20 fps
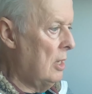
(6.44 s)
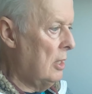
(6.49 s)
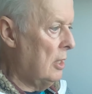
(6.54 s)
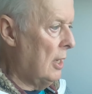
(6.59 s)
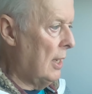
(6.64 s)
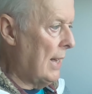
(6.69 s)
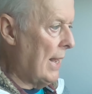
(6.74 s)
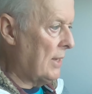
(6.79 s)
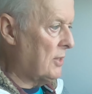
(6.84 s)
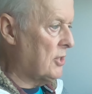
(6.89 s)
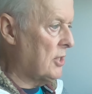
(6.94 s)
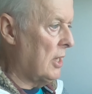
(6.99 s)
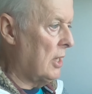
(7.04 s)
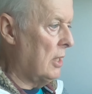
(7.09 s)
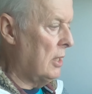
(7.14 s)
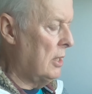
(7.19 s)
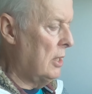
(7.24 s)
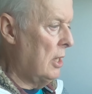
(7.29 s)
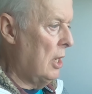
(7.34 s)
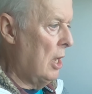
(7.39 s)

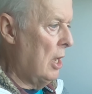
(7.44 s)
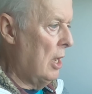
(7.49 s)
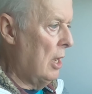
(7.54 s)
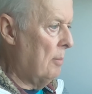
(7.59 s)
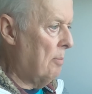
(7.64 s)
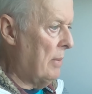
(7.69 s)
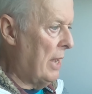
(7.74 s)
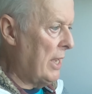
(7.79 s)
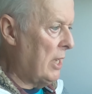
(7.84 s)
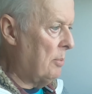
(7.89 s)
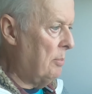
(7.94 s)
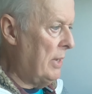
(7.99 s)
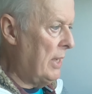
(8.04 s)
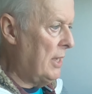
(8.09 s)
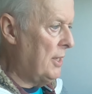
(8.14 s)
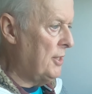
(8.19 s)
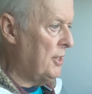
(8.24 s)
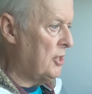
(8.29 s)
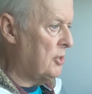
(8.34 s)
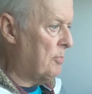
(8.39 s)
Alexa, make me
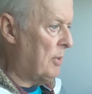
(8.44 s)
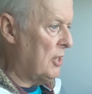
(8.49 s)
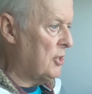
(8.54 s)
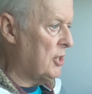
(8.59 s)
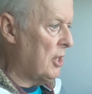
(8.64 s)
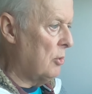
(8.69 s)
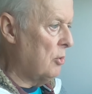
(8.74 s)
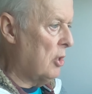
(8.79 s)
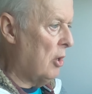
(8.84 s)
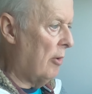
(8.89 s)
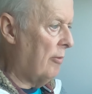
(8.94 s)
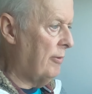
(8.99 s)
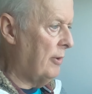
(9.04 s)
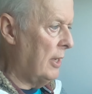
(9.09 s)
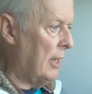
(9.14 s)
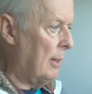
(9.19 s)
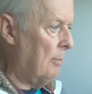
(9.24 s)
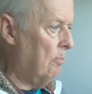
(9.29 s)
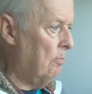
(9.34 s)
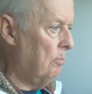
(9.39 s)
an espresso
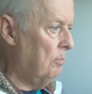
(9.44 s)
coffee.